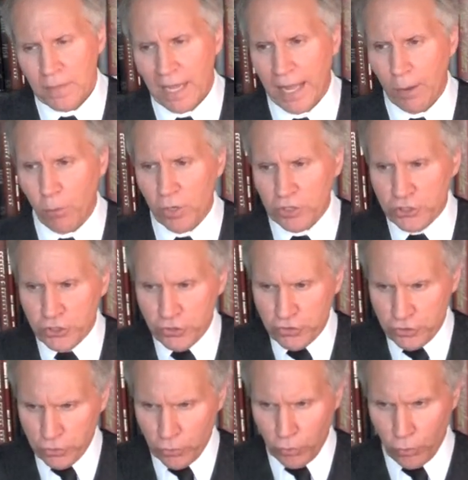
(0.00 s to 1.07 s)
I want you
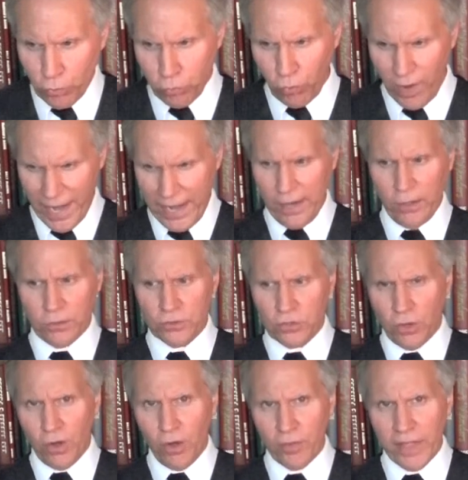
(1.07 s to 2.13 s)
to ground
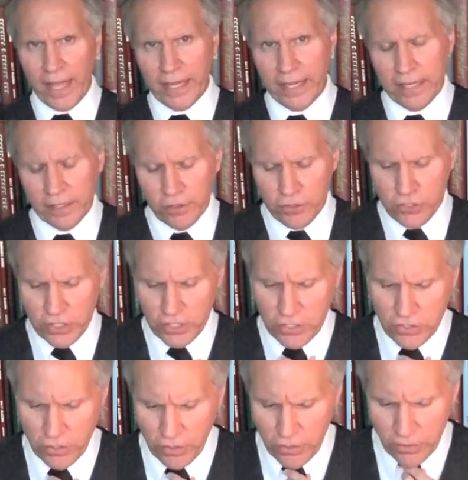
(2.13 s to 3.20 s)
all that energy
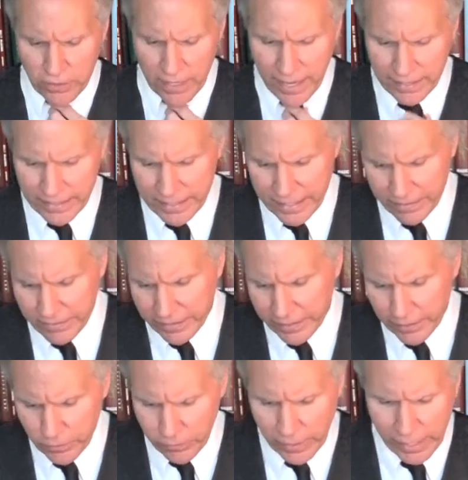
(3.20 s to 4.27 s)
so you're not carrying
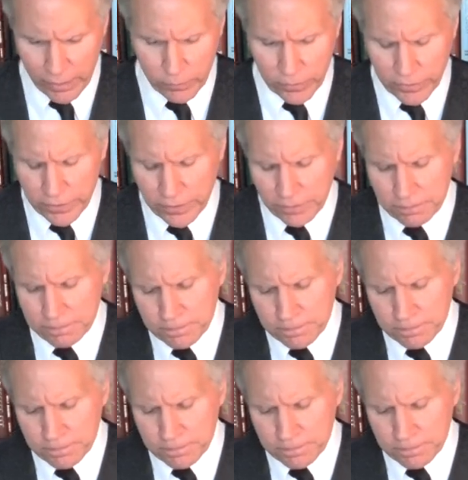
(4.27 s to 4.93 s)
it around with you.